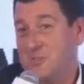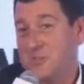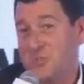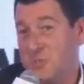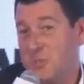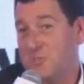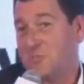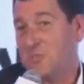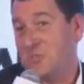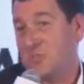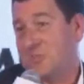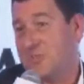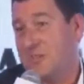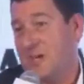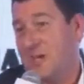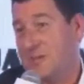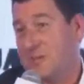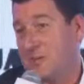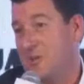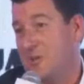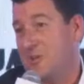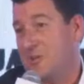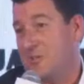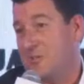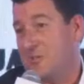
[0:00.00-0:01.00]
And the
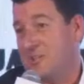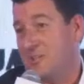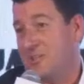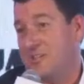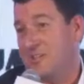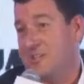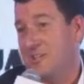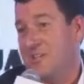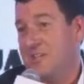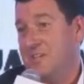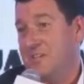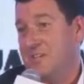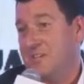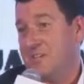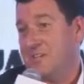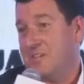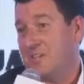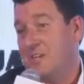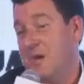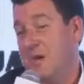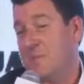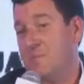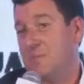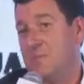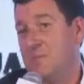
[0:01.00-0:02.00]
consumption of that content
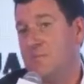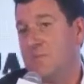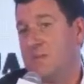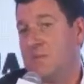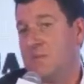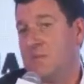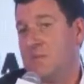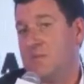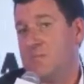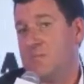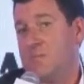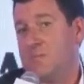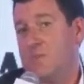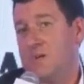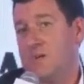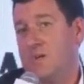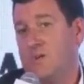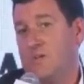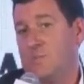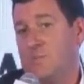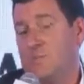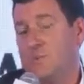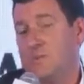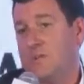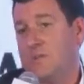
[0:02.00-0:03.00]
can happen in many
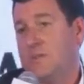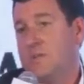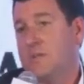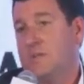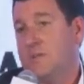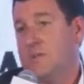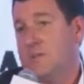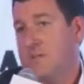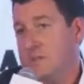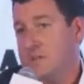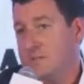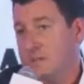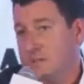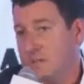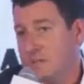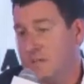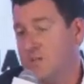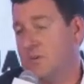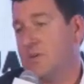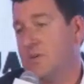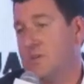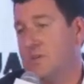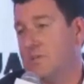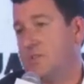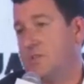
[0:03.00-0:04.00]
different ways, but
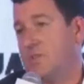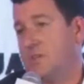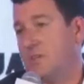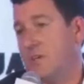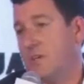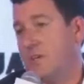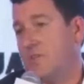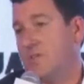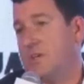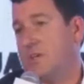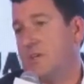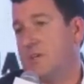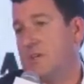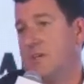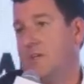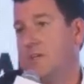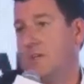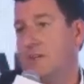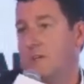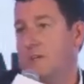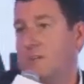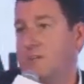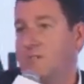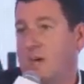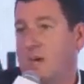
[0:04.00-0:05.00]
increasingly I
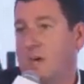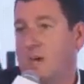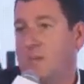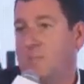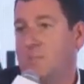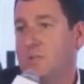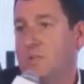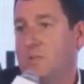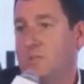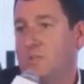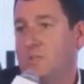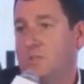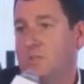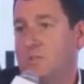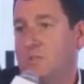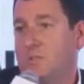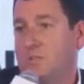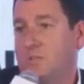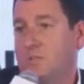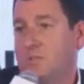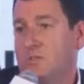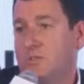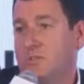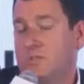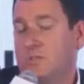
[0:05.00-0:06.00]
think it is
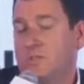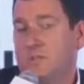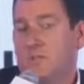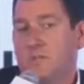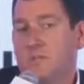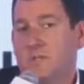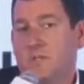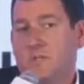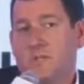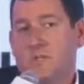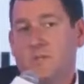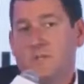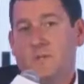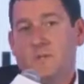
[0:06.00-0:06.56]
happening in digital.